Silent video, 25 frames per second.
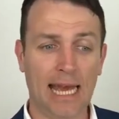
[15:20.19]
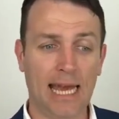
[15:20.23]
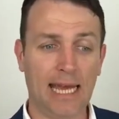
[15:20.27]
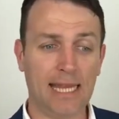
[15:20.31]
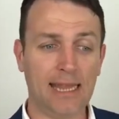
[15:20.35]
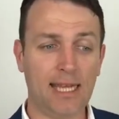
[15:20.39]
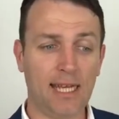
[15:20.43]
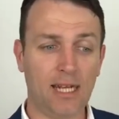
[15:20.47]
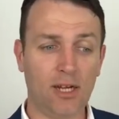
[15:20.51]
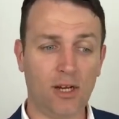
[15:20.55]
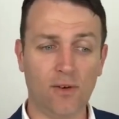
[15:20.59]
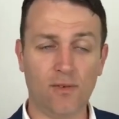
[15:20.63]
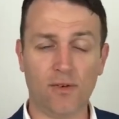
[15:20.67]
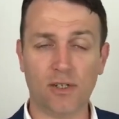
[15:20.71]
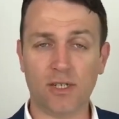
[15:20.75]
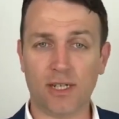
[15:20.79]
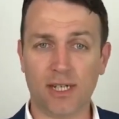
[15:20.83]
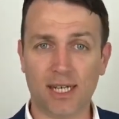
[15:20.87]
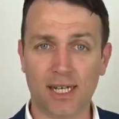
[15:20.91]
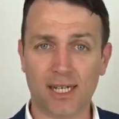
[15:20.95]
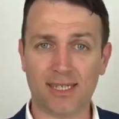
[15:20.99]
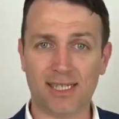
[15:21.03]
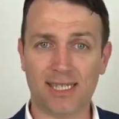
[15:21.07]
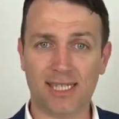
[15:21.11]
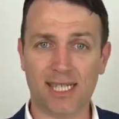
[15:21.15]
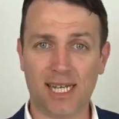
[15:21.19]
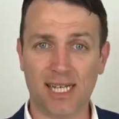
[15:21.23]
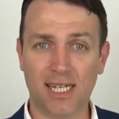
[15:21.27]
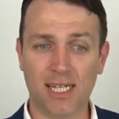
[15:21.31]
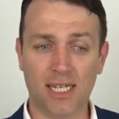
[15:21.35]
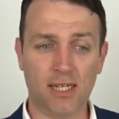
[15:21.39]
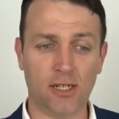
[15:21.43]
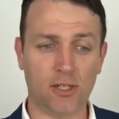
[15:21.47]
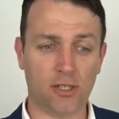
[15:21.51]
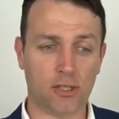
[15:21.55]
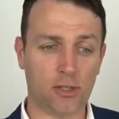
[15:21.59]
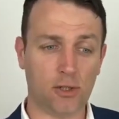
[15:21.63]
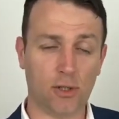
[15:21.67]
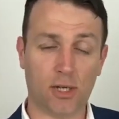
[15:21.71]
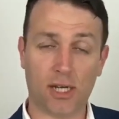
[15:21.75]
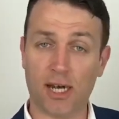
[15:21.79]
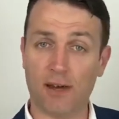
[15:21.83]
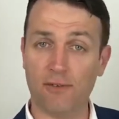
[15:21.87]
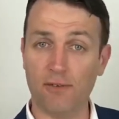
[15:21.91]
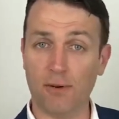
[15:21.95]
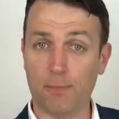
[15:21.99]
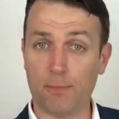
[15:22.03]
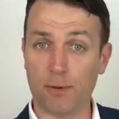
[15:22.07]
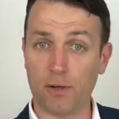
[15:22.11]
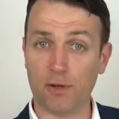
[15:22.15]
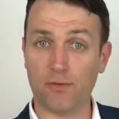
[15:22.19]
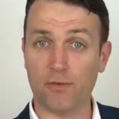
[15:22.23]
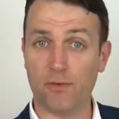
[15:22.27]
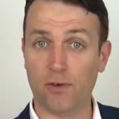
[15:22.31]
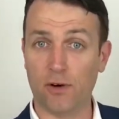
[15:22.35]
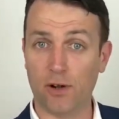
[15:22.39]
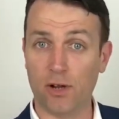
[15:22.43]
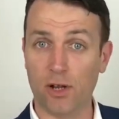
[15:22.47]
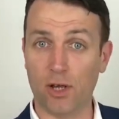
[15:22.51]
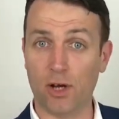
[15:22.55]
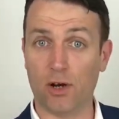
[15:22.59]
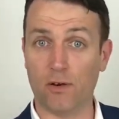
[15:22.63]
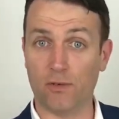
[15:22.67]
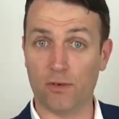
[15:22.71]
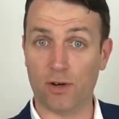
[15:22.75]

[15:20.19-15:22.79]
And then over the next 10 years, you have a portfolio